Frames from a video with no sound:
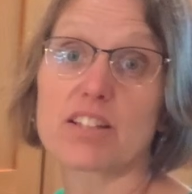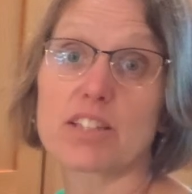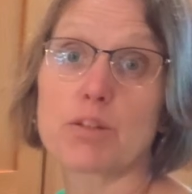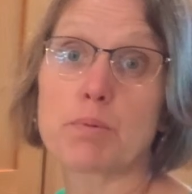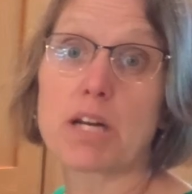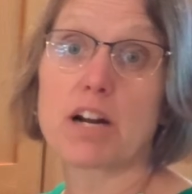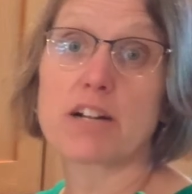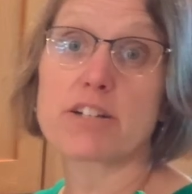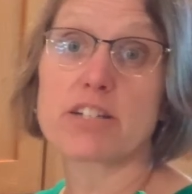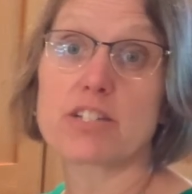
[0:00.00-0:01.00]
a little bit
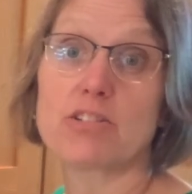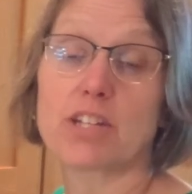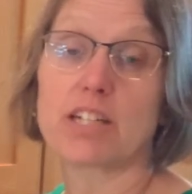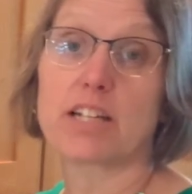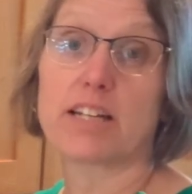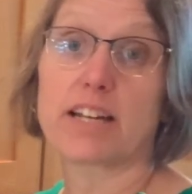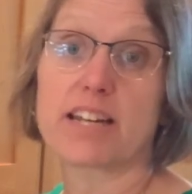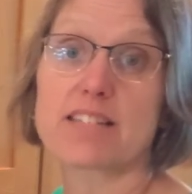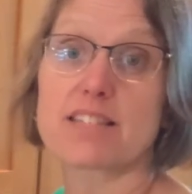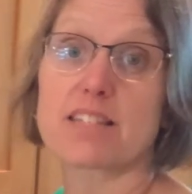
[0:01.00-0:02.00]
harder to get a
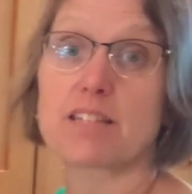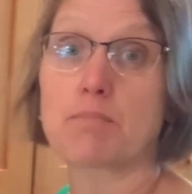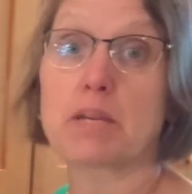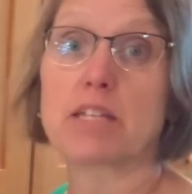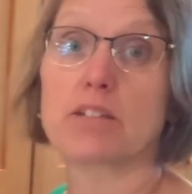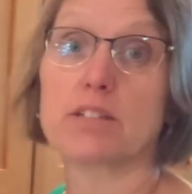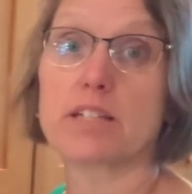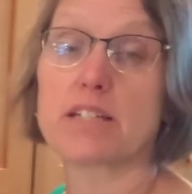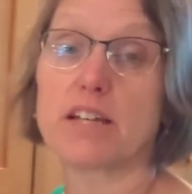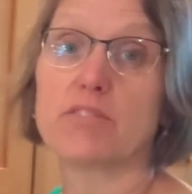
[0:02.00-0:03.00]
nicely peeled
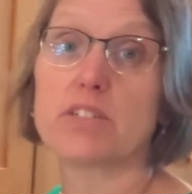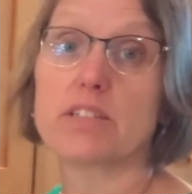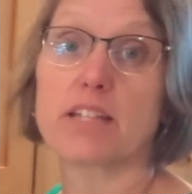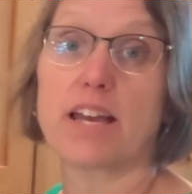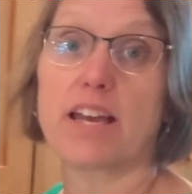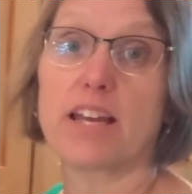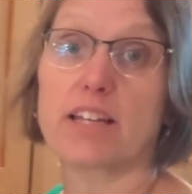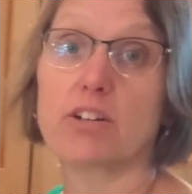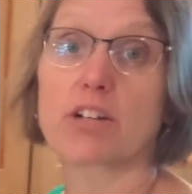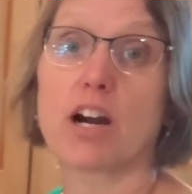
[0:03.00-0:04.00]
deviled egg
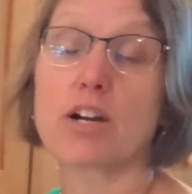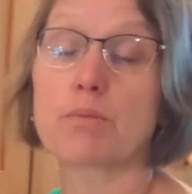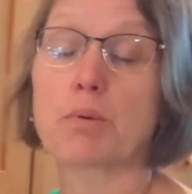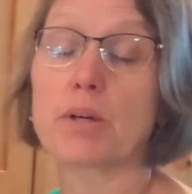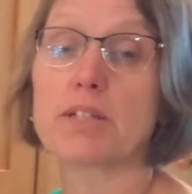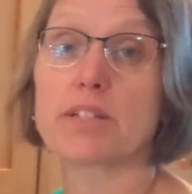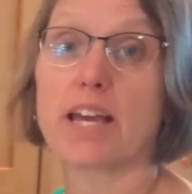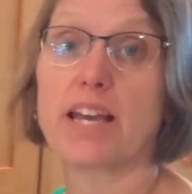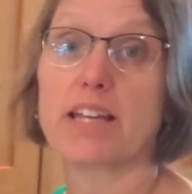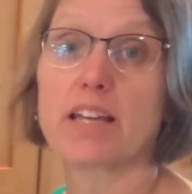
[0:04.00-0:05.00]
or a hard-boiled
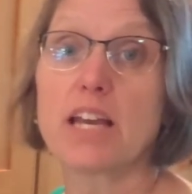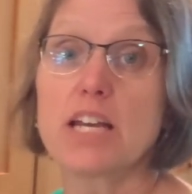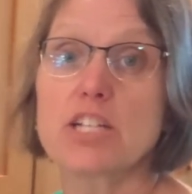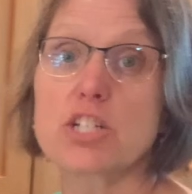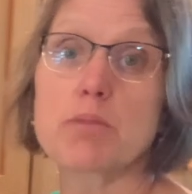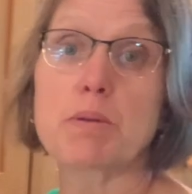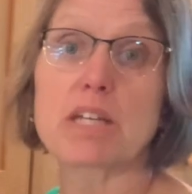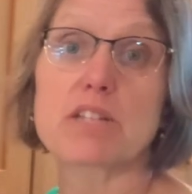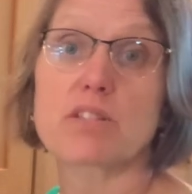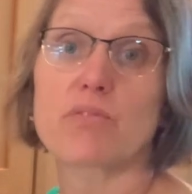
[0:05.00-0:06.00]
egg just
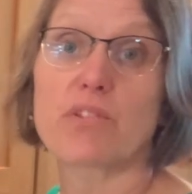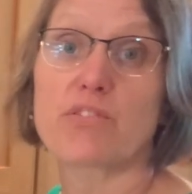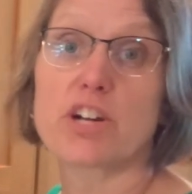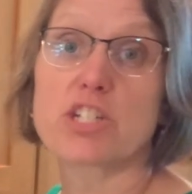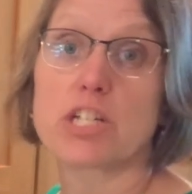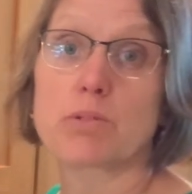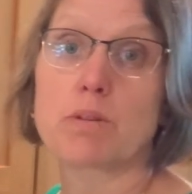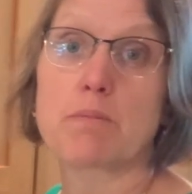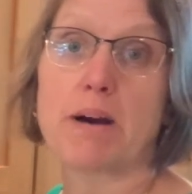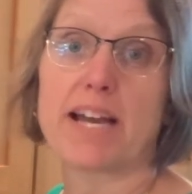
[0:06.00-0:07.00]
because of the freshness. When
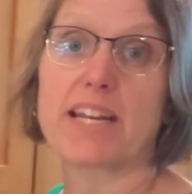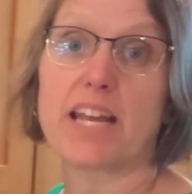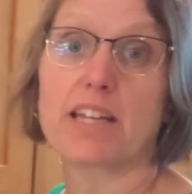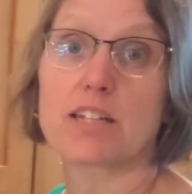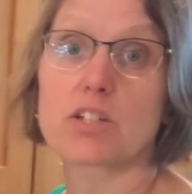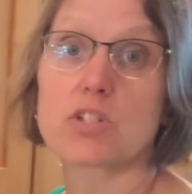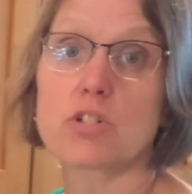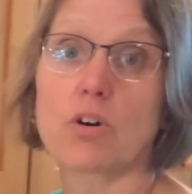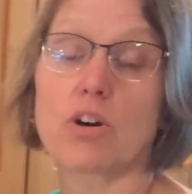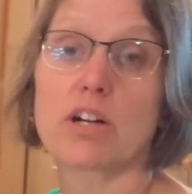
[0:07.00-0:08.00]
you buy an egg in a
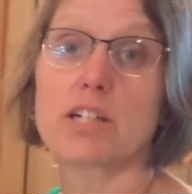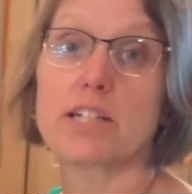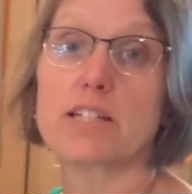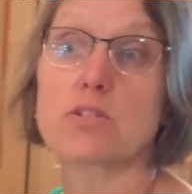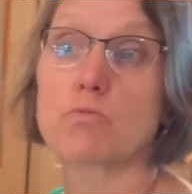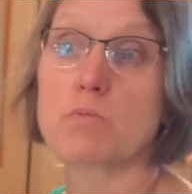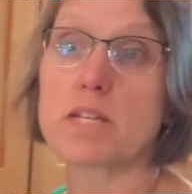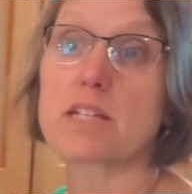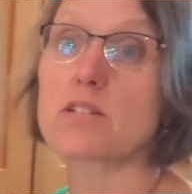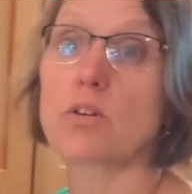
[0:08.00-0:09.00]
store, it's
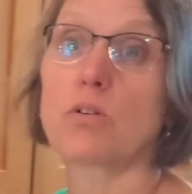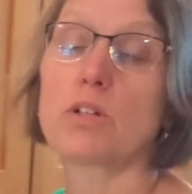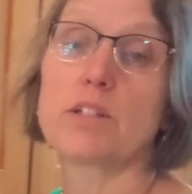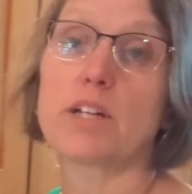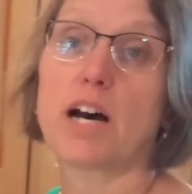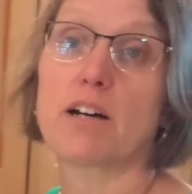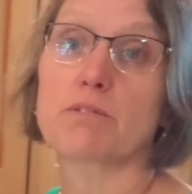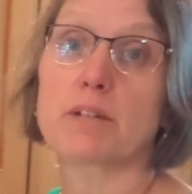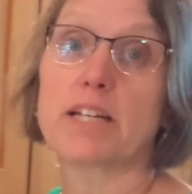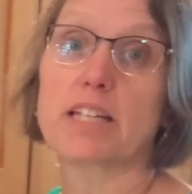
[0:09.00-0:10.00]
weeks old
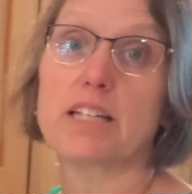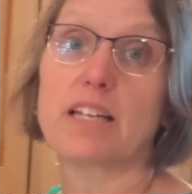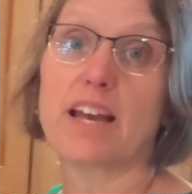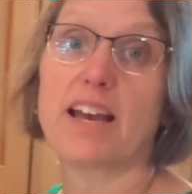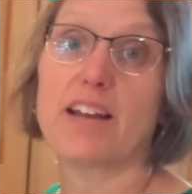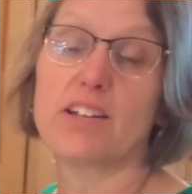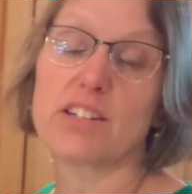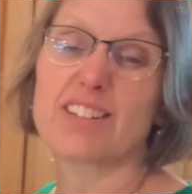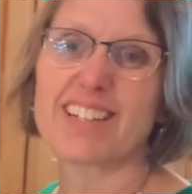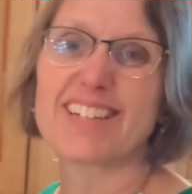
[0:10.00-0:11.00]
already, and
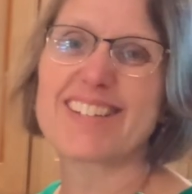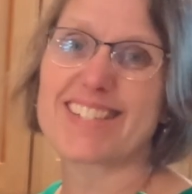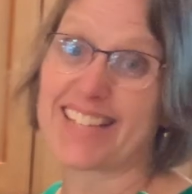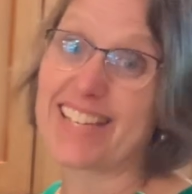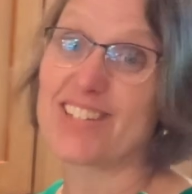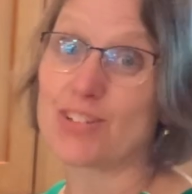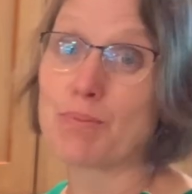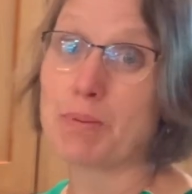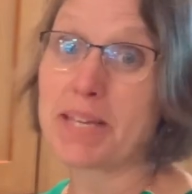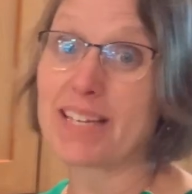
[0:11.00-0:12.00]
thus they do
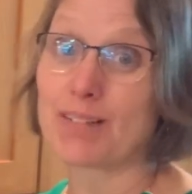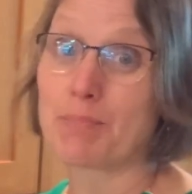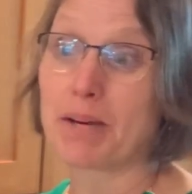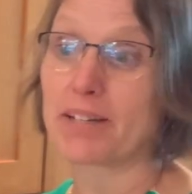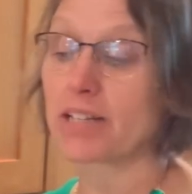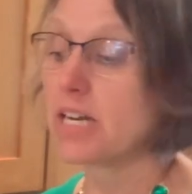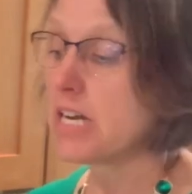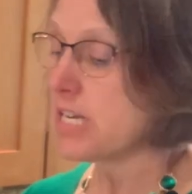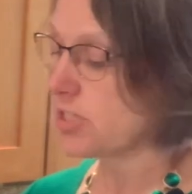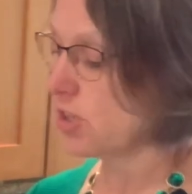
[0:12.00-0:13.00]
peel better.
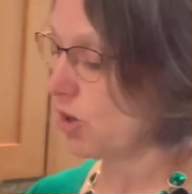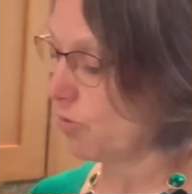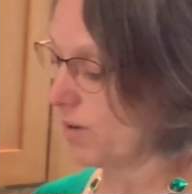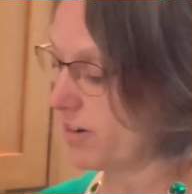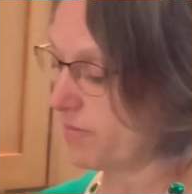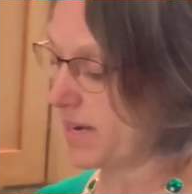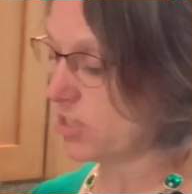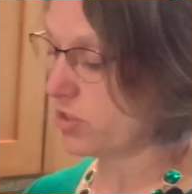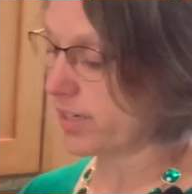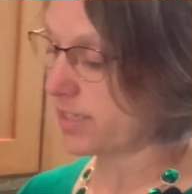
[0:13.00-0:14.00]
So one of my
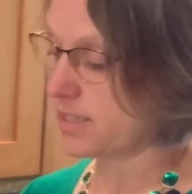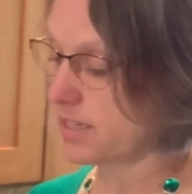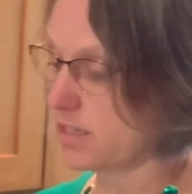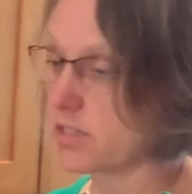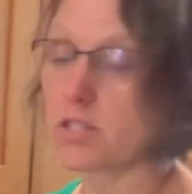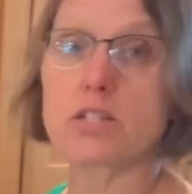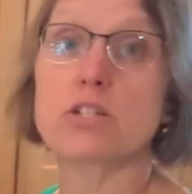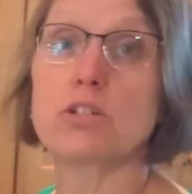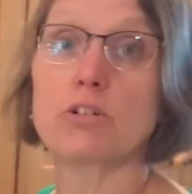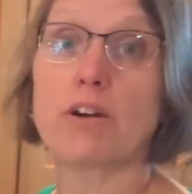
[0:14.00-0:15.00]
tricks is
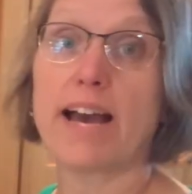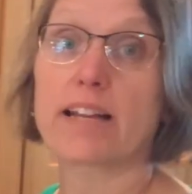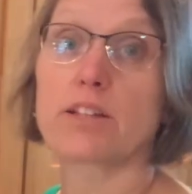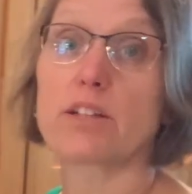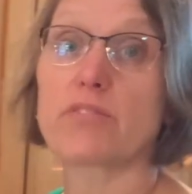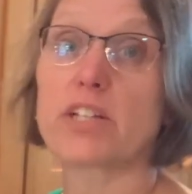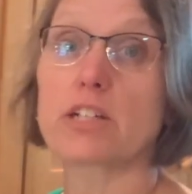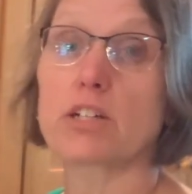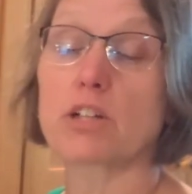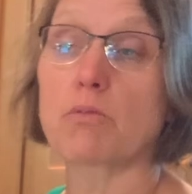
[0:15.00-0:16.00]
to add a little
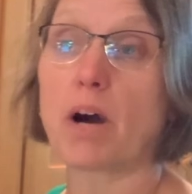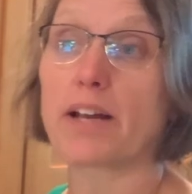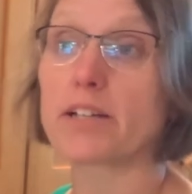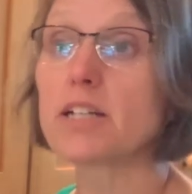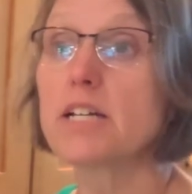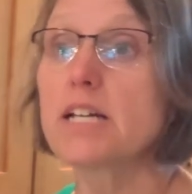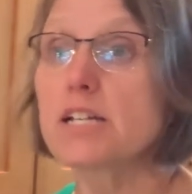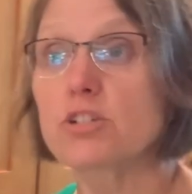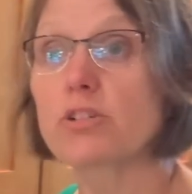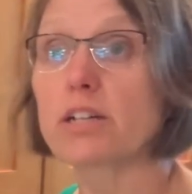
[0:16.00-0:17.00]
vinegar to the water.
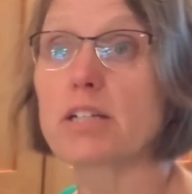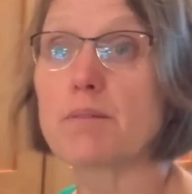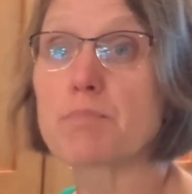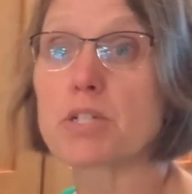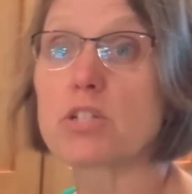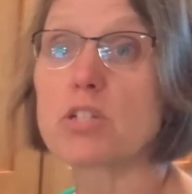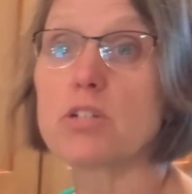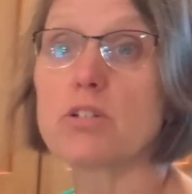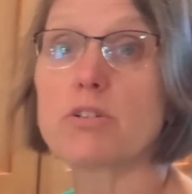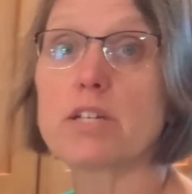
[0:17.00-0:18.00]
Trick number
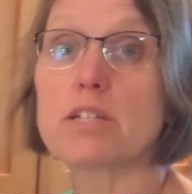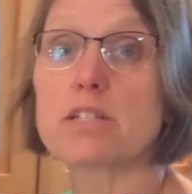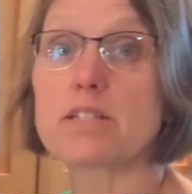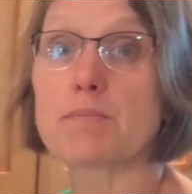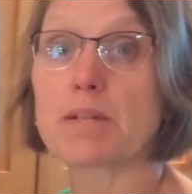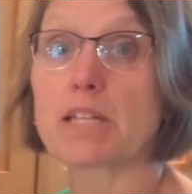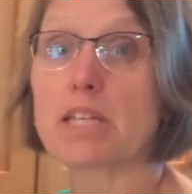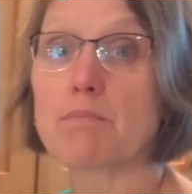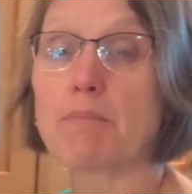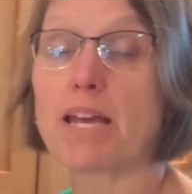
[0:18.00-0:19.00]
two is I'm going to
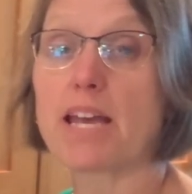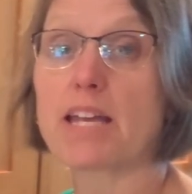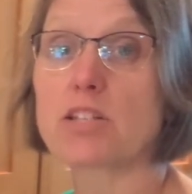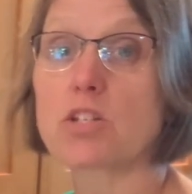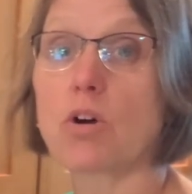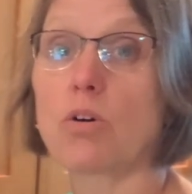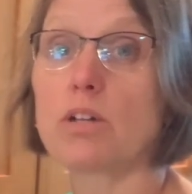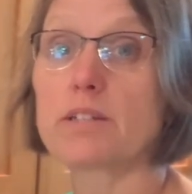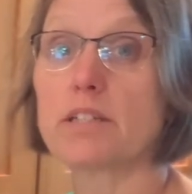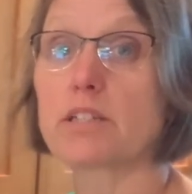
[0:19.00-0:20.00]
keep my eggs
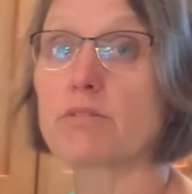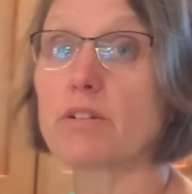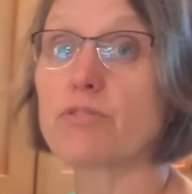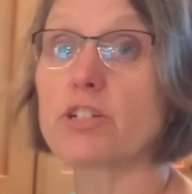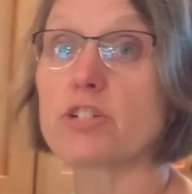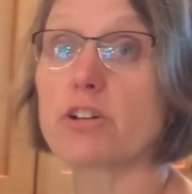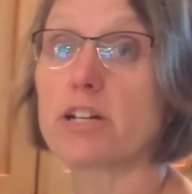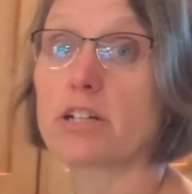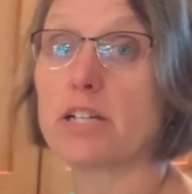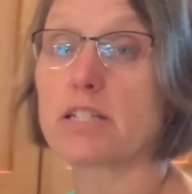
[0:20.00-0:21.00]
cold in the
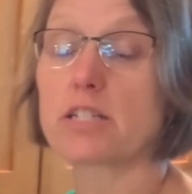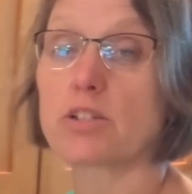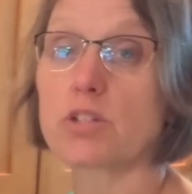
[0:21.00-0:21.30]
refrigerator until